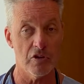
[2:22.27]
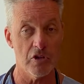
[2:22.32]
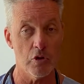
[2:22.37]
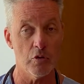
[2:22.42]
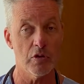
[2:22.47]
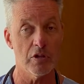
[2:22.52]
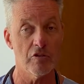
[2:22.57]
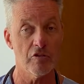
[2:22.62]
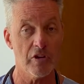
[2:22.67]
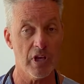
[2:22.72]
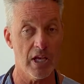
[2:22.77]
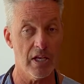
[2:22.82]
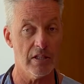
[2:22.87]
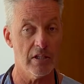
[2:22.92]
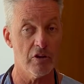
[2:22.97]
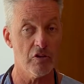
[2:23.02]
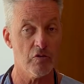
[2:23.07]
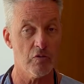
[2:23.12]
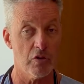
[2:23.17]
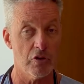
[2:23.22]
You can scan
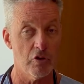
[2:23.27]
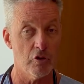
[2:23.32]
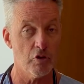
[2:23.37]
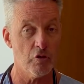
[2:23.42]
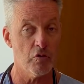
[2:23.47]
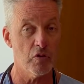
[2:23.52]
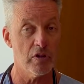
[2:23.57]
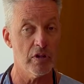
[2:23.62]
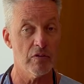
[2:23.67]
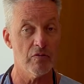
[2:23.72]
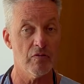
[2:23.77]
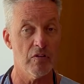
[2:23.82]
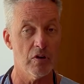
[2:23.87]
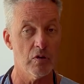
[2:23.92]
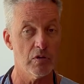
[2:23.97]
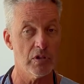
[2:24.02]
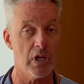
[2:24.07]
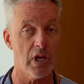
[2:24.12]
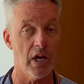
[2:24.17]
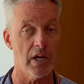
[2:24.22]
this for useful info
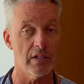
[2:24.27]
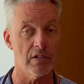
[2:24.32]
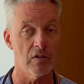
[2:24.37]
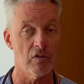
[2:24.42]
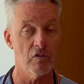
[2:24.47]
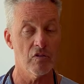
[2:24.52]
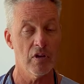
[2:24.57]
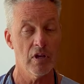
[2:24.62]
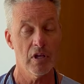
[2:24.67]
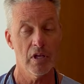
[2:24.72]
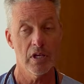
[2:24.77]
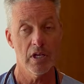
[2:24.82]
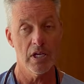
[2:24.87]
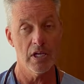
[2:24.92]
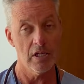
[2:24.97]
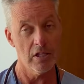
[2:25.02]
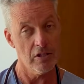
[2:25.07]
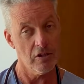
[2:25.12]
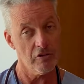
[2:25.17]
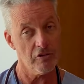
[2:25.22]
and guidance
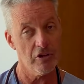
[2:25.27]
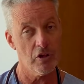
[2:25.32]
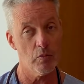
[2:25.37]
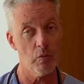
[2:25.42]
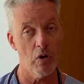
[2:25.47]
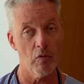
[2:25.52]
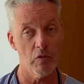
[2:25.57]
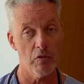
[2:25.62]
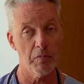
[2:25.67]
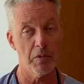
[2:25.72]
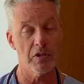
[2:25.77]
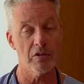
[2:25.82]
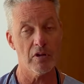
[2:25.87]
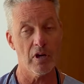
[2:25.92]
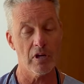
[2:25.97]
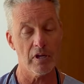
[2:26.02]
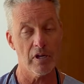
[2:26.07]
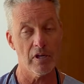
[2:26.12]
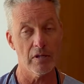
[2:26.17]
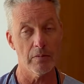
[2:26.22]
in addition to what we've been
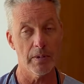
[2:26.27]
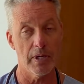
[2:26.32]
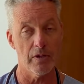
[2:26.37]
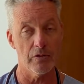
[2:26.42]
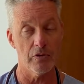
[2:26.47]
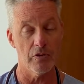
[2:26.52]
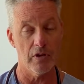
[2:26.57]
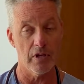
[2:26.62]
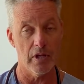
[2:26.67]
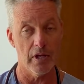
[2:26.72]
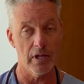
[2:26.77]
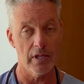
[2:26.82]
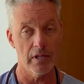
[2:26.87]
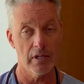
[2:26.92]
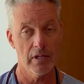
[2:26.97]
talking about today.